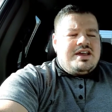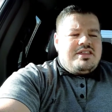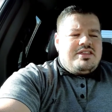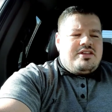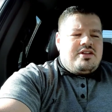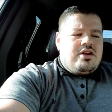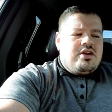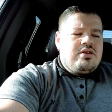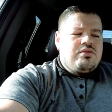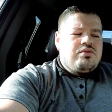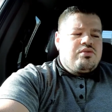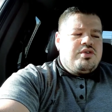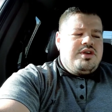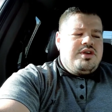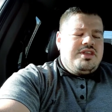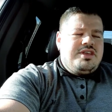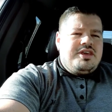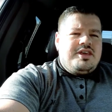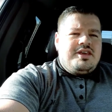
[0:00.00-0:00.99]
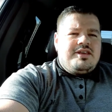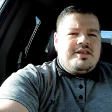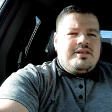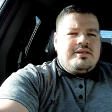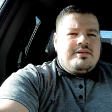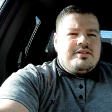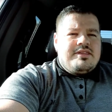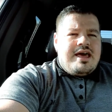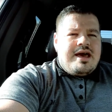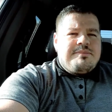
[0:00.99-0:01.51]
that aren't really
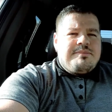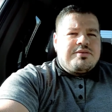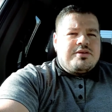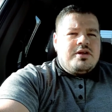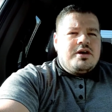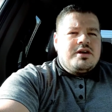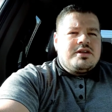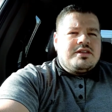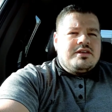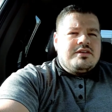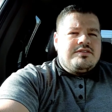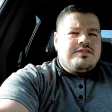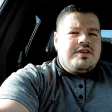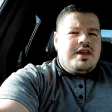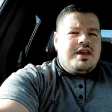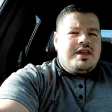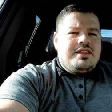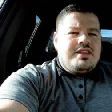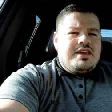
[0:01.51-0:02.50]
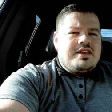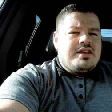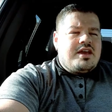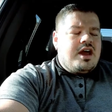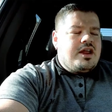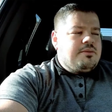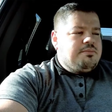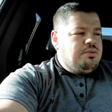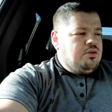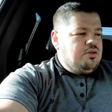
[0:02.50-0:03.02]
that productive, and they
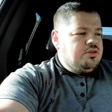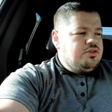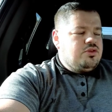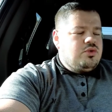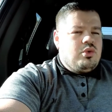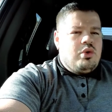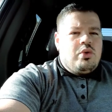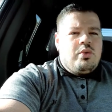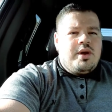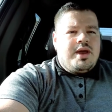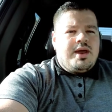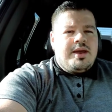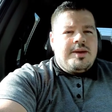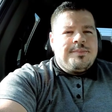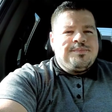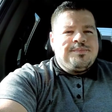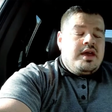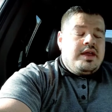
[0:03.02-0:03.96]
kind of pull you away.